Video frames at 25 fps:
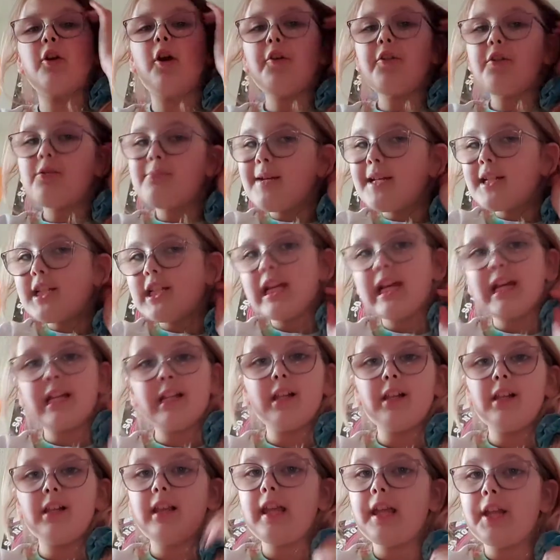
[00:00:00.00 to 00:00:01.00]
through my
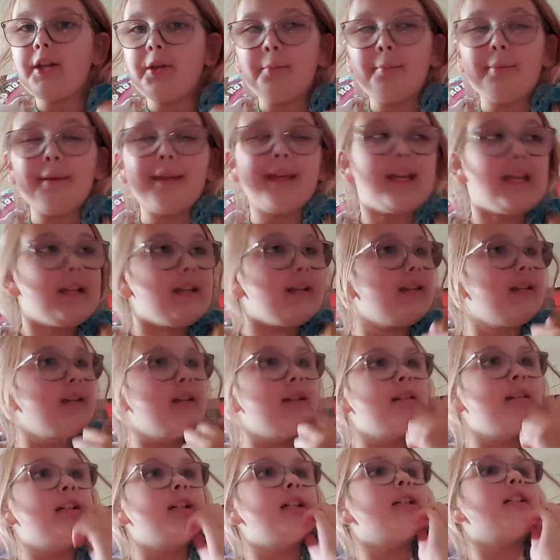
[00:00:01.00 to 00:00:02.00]
channel a little bit,
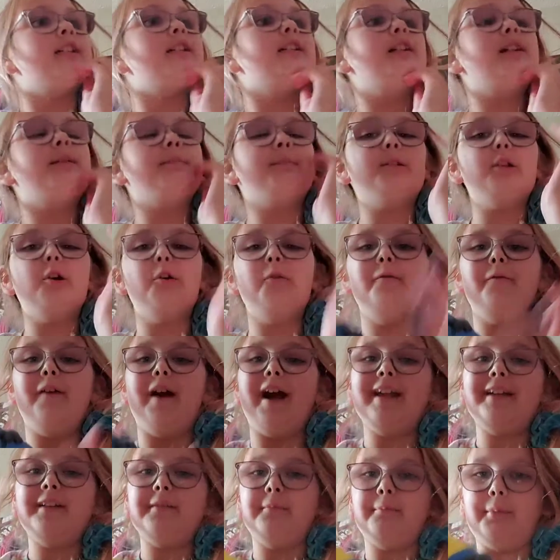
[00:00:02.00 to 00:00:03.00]
you'll
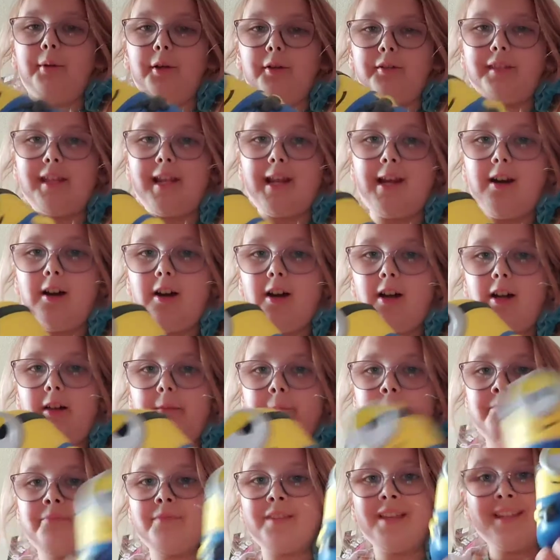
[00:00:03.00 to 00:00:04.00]
find a birthday haul.
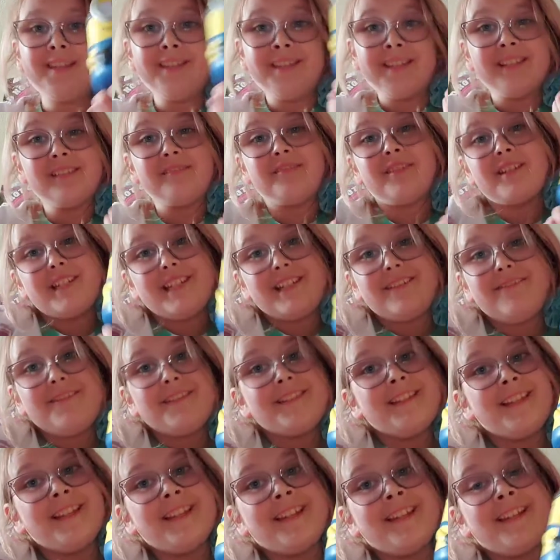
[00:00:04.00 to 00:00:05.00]
And the squishy was
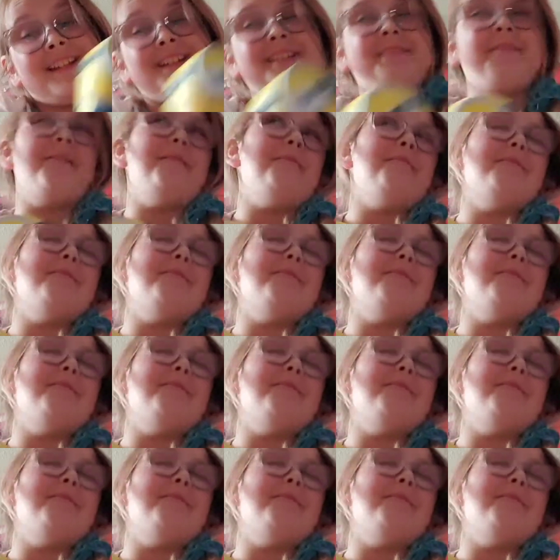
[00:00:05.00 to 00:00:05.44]
in it because one